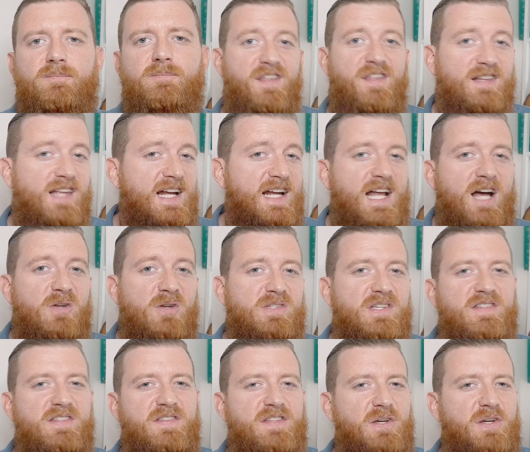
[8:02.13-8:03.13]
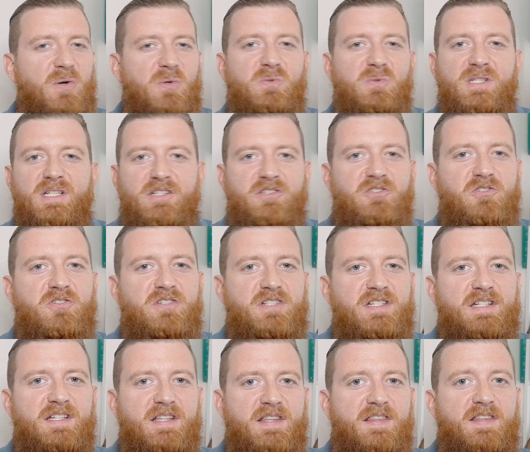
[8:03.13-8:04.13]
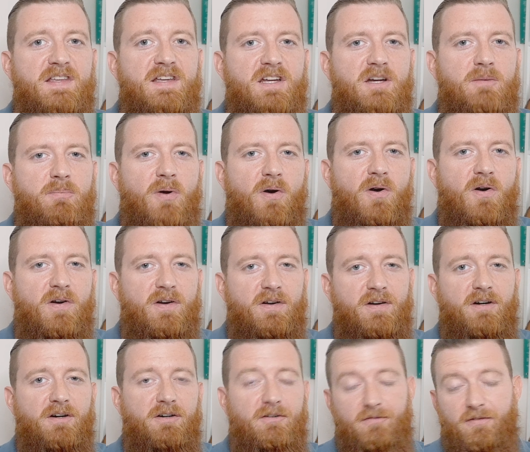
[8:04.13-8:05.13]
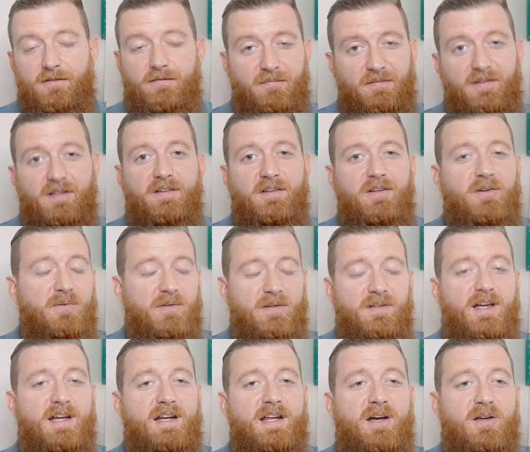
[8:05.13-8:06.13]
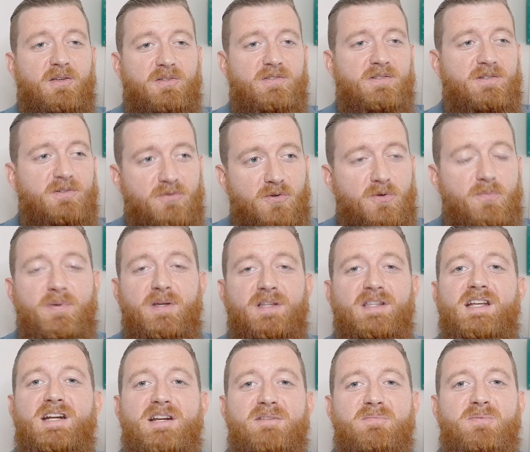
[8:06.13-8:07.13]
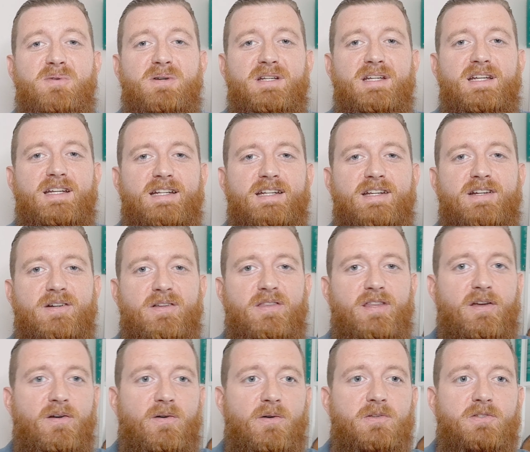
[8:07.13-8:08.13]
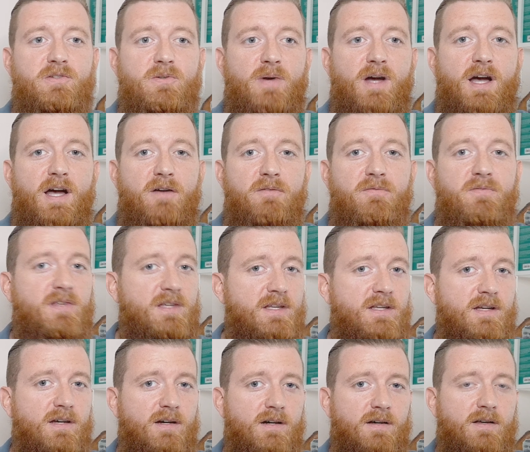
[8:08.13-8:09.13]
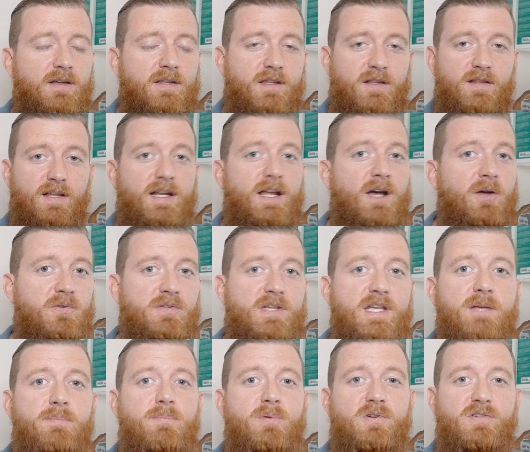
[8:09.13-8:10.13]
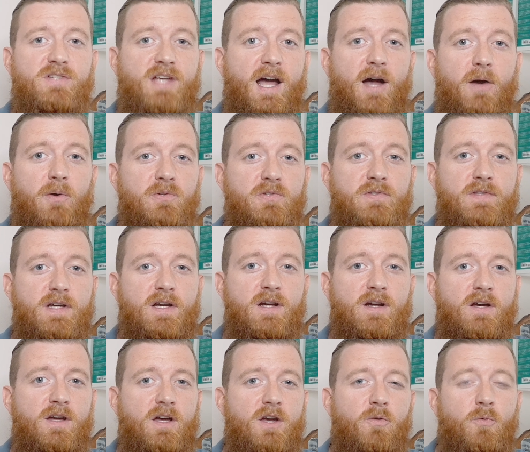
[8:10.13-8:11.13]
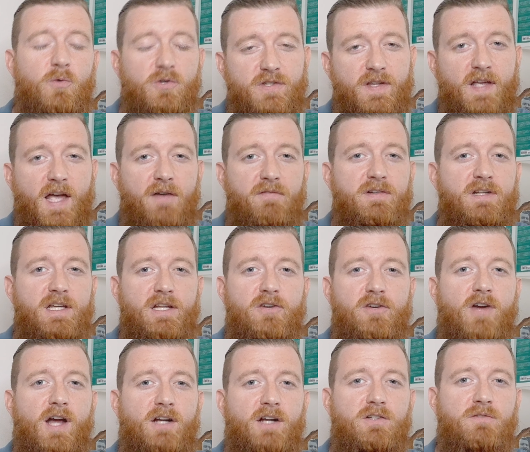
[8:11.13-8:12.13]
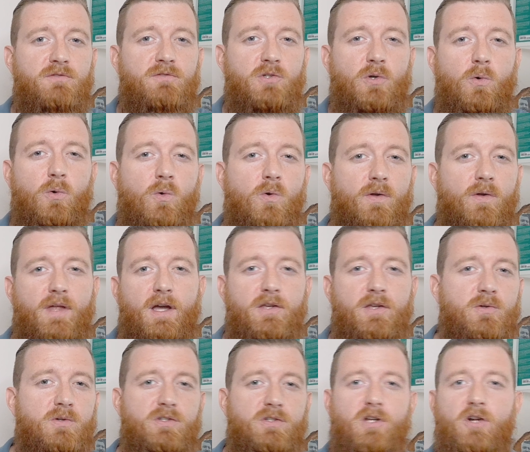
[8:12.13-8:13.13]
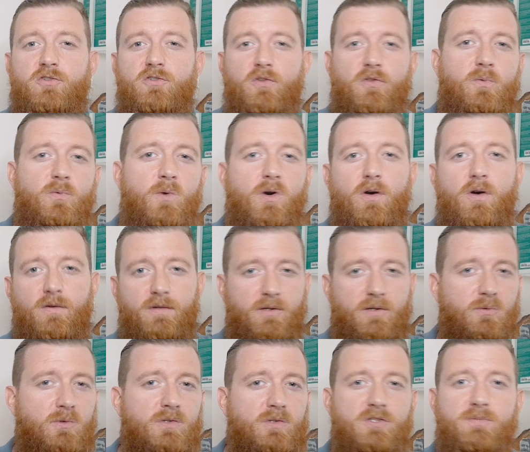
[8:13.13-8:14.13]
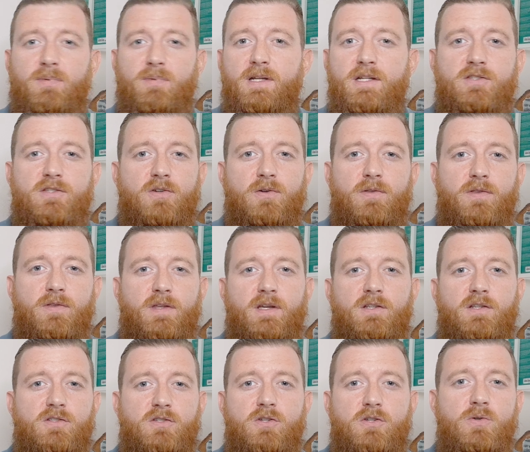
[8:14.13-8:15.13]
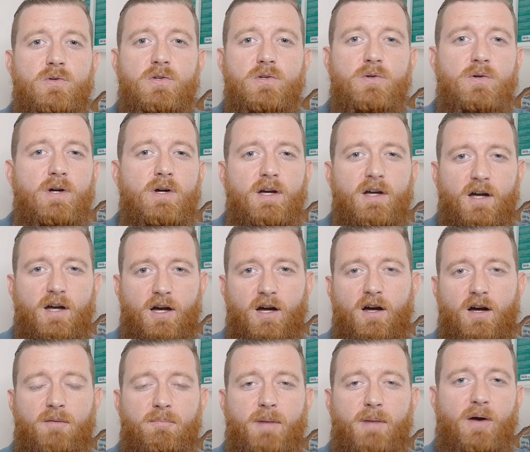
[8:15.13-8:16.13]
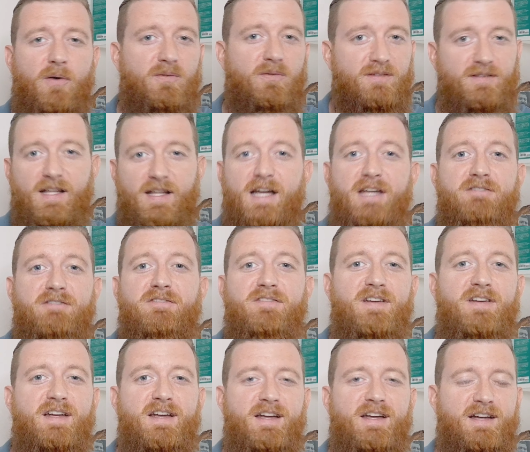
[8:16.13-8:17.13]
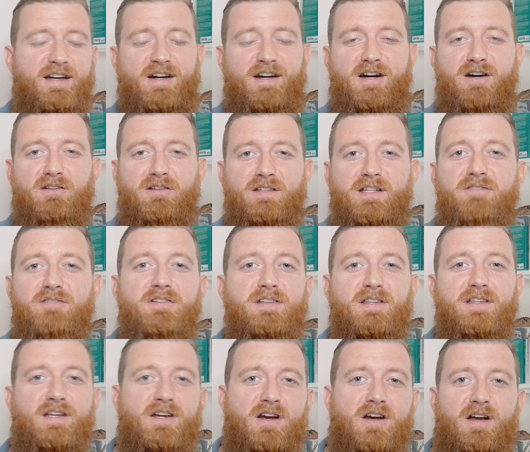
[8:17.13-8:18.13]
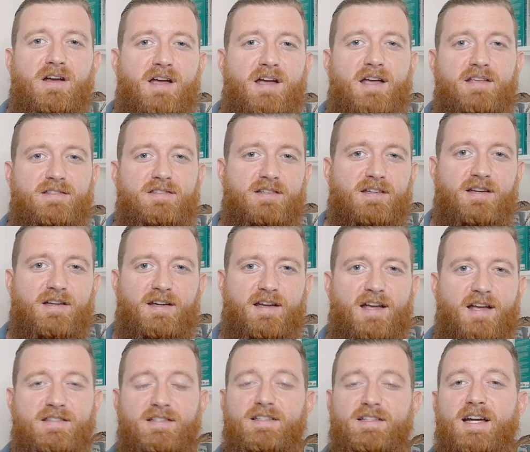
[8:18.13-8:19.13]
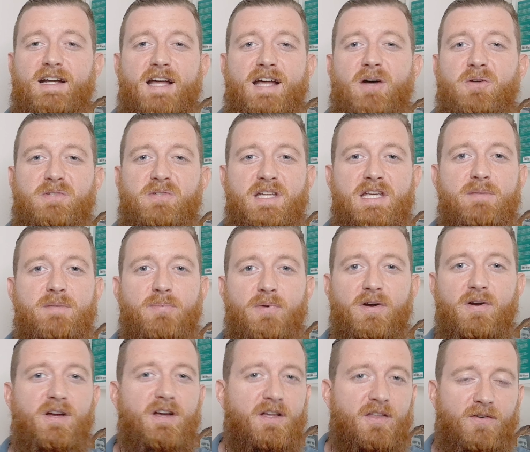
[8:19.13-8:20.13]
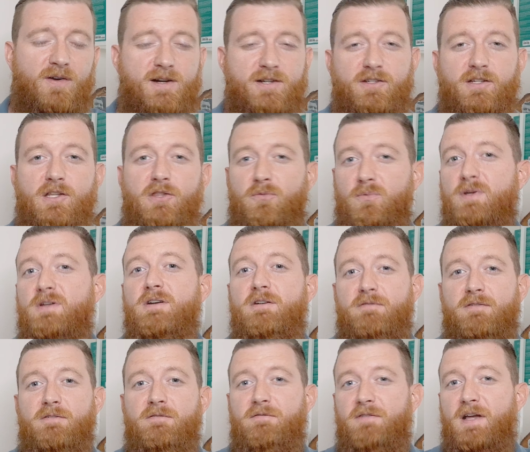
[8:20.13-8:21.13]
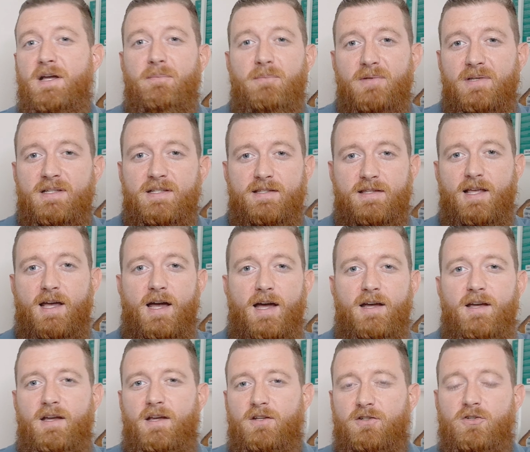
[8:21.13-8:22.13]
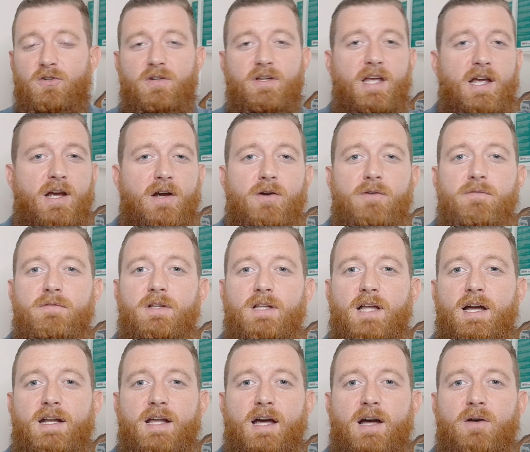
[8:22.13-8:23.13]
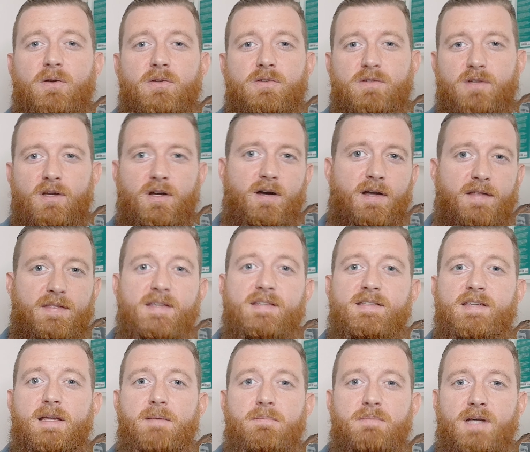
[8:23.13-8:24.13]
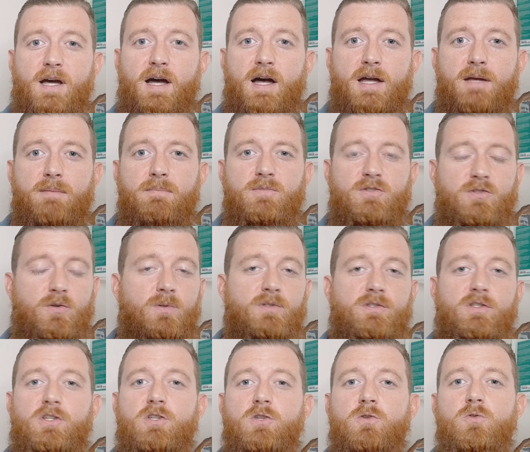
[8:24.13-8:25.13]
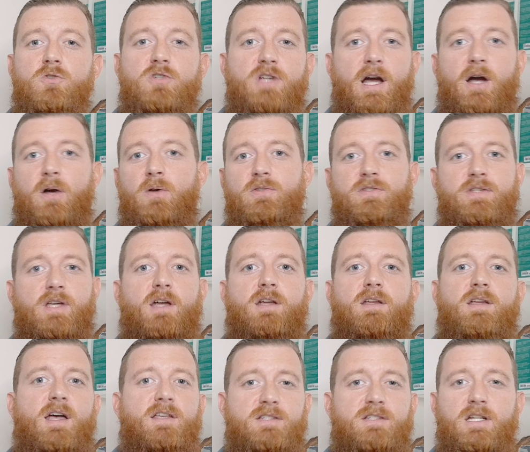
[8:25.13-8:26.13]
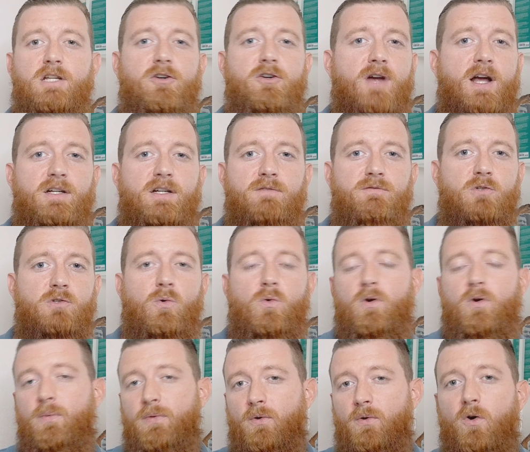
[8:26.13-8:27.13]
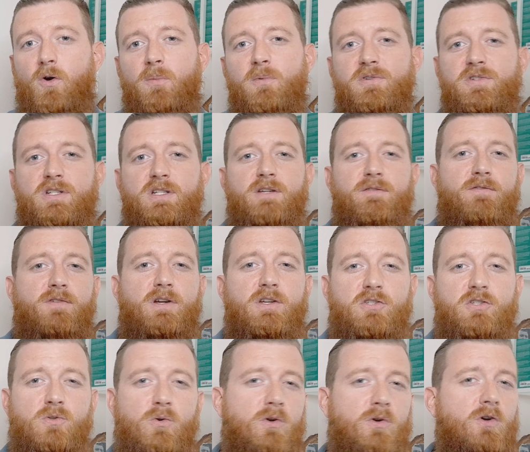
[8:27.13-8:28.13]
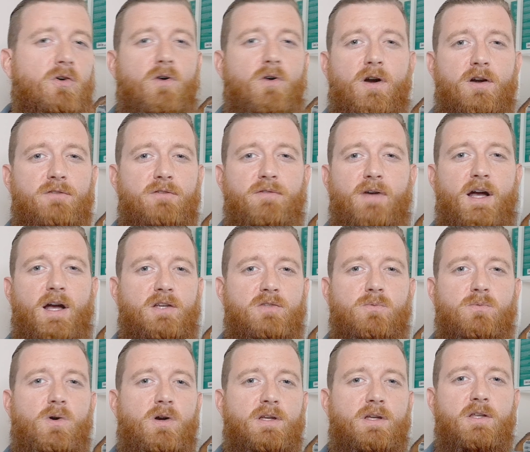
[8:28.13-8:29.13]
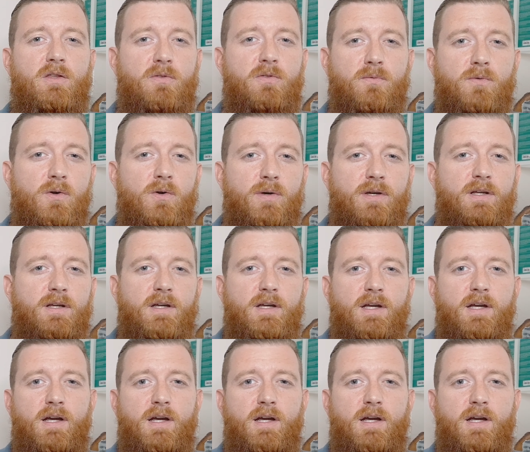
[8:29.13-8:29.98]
The lighthouse isn't the only interesting thing a part of the the lighthouse grouping that I'm putting in here. They also have the lighthouse keeper's house there, which they have an interactive tour that you can touch on the wall, and it will explain certain things to you about life living there as a lighthouse keeper. There are actually 3 different families that took care of the lighthouse at the same time. So it's a huge house that has an interactive tour with a whole bunch of different historical artifacts walking through it.